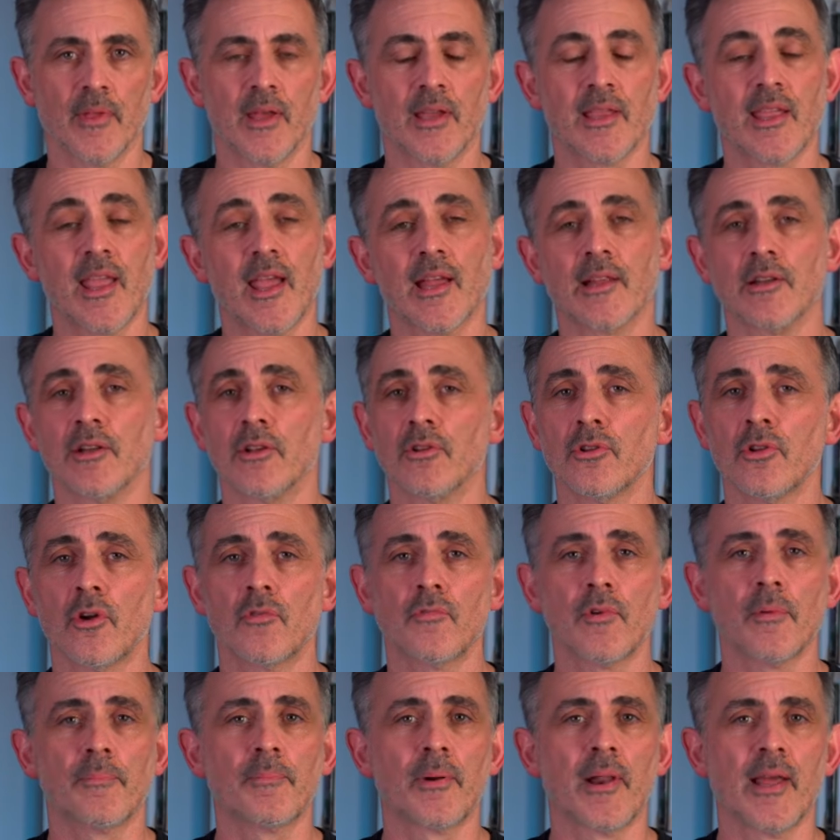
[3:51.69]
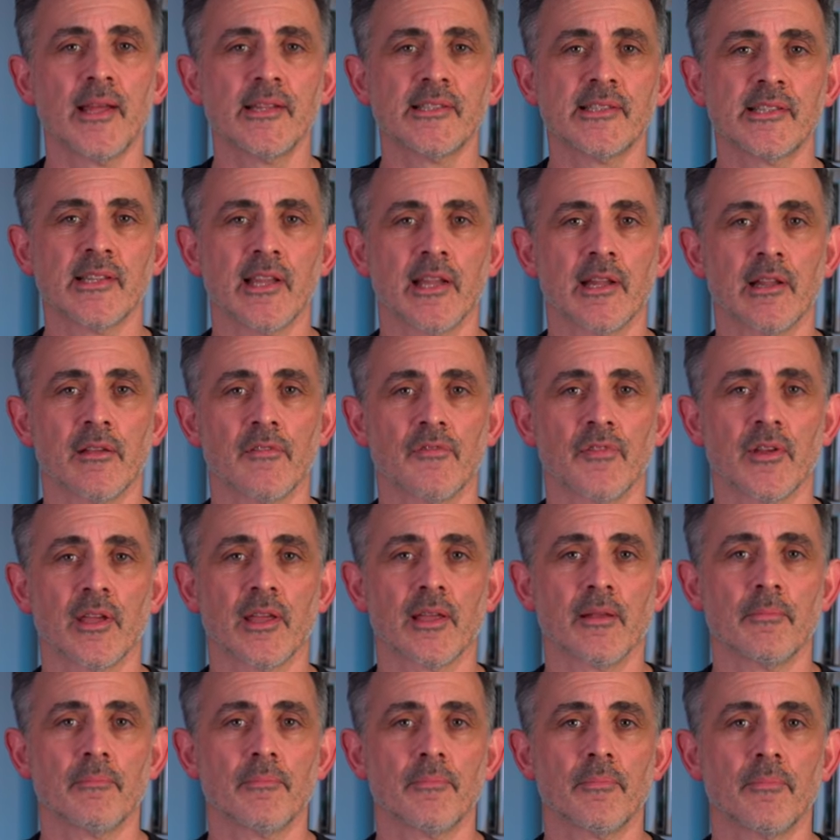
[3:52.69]
Again, not replacing
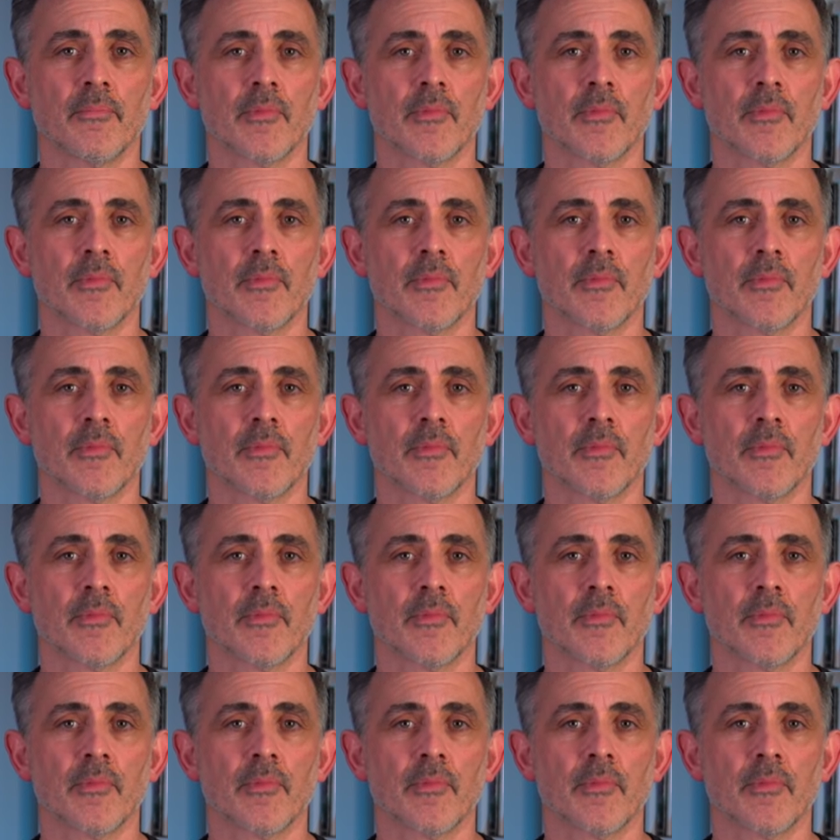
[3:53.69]
anything.